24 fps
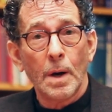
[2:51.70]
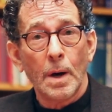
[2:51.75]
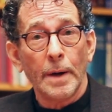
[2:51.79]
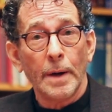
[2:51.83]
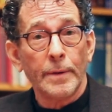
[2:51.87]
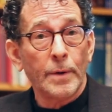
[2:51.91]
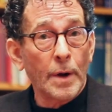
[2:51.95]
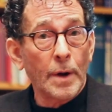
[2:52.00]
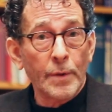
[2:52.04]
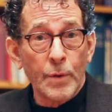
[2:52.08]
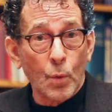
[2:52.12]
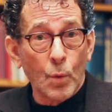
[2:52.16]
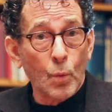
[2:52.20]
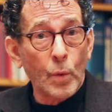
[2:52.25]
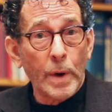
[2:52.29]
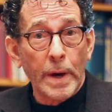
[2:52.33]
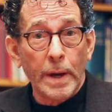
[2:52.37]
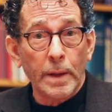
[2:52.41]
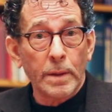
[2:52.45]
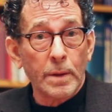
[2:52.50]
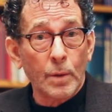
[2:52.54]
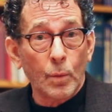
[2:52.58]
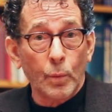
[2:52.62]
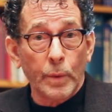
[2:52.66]
Another
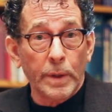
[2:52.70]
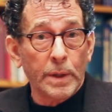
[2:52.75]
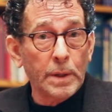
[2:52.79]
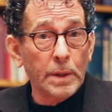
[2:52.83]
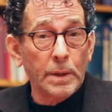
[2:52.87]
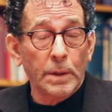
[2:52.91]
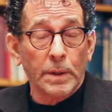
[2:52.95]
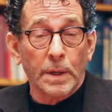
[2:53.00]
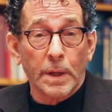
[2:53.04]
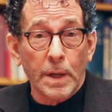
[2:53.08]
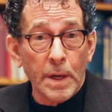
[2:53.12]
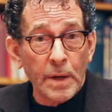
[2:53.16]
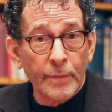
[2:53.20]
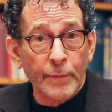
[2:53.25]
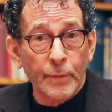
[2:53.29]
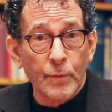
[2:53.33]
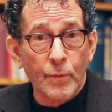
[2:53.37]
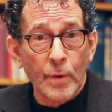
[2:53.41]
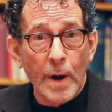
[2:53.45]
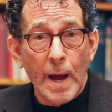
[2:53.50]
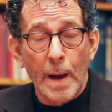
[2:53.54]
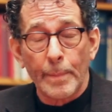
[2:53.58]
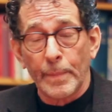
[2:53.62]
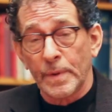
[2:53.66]
way that we can
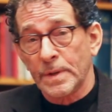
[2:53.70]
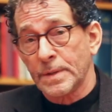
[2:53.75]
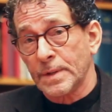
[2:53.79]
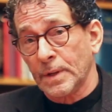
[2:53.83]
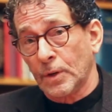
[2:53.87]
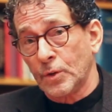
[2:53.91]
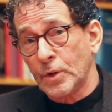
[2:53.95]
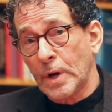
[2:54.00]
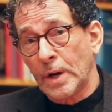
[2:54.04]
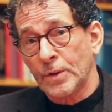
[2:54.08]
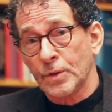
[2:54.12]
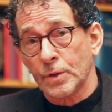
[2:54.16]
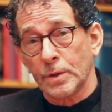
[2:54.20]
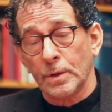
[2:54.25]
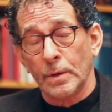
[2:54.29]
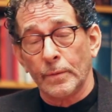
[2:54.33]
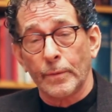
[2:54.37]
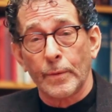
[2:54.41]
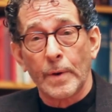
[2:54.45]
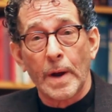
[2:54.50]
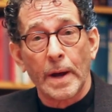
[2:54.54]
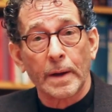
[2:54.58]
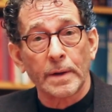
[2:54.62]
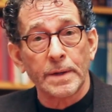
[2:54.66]
gift wrap a suggestion
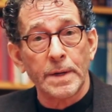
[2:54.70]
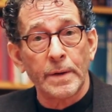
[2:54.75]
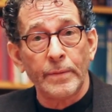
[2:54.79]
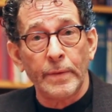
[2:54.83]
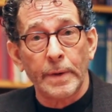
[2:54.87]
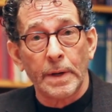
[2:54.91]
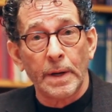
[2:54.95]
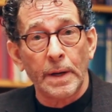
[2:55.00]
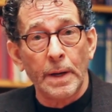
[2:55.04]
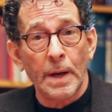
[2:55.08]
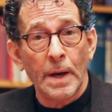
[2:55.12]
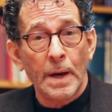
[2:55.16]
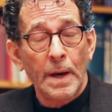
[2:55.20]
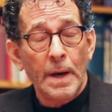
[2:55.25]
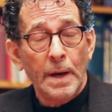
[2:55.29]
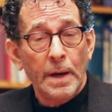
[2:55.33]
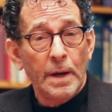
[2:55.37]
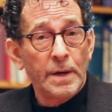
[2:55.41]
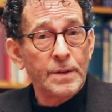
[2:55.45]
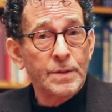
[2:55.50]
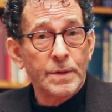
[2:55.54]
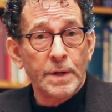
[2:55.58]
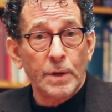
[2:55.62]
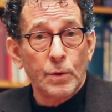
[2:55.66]
for activity
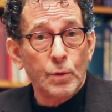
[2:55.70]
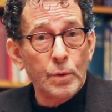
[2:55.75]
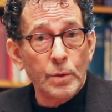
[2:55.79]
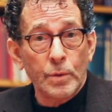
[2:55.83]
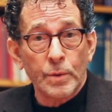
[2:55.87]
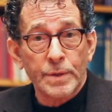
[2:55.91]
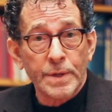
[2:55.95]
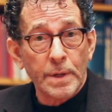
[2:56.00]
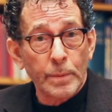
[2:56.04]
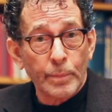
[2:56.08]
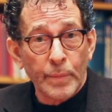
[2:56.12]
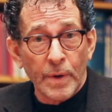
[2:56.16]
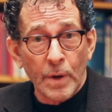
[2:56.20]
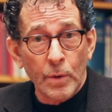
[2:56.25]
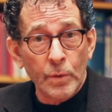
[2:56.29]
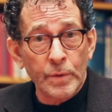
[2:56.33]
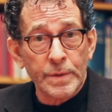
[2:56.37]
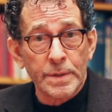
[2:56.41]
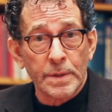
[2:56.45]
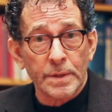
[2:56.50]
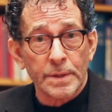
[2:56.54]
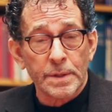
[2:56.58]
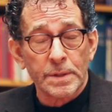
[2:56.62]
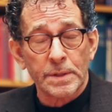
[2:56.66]
is to use
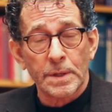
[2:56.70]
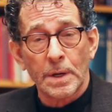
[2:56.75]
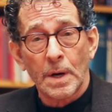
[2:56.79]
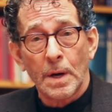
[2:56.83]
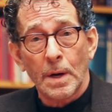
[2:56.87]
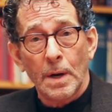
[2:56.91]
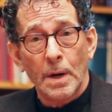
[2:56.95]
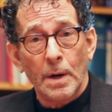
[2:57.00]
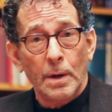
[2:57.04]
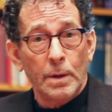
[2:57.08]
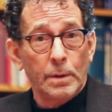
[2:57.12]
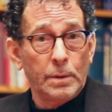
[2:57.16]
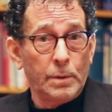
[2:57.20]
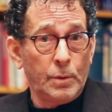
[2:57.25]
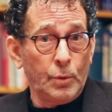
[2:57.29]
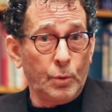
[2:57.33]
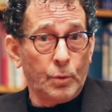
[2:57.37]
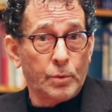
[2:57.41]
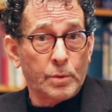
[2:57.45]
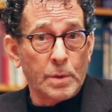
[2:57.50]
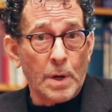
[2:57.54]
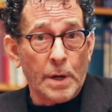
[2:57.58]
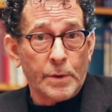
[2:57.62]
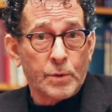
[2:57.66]
hypnosis. Do
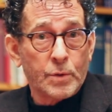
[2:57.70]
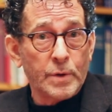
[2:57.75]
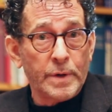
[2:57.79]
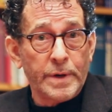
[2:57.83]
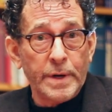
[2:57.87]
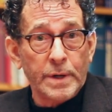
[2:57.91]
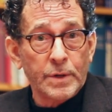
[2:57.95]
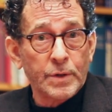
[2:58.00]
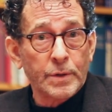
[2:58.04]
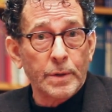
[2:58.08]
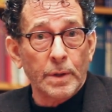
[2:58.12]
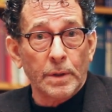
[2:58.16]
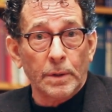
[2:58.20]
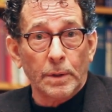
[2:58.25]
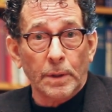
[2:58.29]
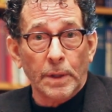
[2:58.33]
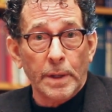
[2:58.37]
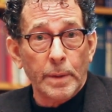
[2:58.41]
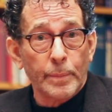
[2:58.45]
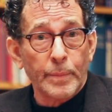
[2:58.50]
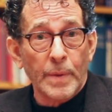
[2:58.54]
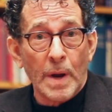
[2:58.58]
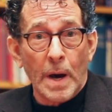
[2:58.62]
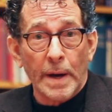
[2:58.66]
a traditional
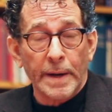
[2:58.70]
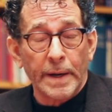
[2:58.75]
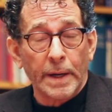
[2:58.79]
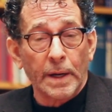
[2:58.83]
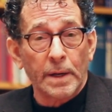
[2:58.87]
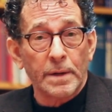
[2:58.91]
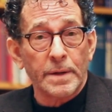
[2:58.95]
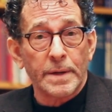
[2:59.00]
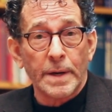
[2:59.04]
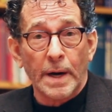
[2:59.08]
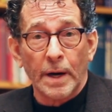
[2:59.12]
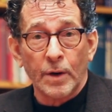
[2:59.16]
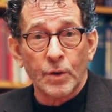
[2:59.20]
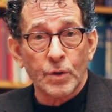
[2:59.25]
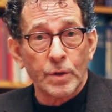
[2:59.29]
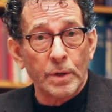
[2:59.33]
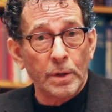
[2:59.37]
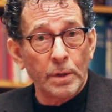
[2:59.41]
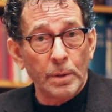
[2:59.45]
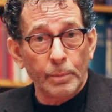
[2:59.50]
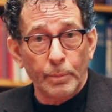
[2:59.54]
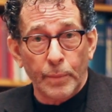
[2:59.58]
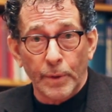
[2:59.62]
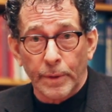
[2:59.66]
hypnotic
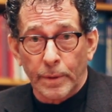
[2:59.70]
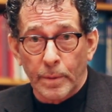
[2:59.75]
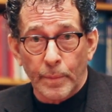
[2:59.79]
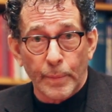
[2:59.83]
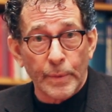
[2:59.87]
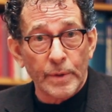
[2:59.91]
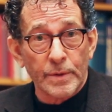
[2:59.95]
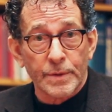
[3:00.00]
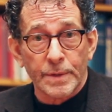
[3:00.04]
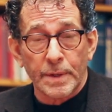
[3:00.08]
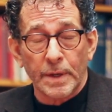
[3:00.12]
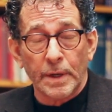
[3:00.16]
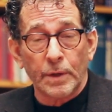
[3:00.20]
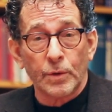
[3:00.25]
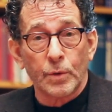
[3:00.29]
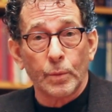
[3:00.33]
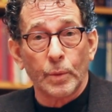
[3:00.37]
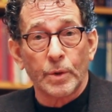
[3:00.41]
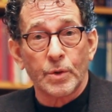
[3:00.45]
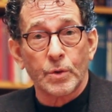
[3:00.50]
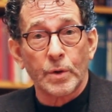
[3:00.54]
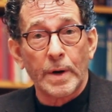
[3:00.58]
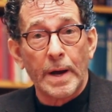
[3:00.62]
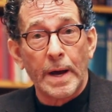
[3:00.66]
induction, put the person
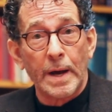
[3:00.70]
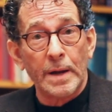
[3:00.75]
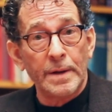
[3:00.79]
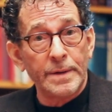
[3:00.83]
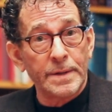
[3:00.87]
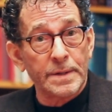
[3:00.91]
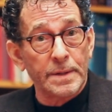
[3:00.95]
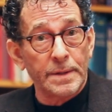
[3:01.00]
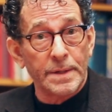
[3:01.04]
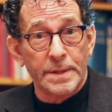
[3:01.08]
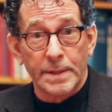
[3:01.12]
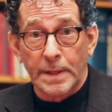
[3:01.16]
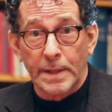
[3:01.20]
into a trance and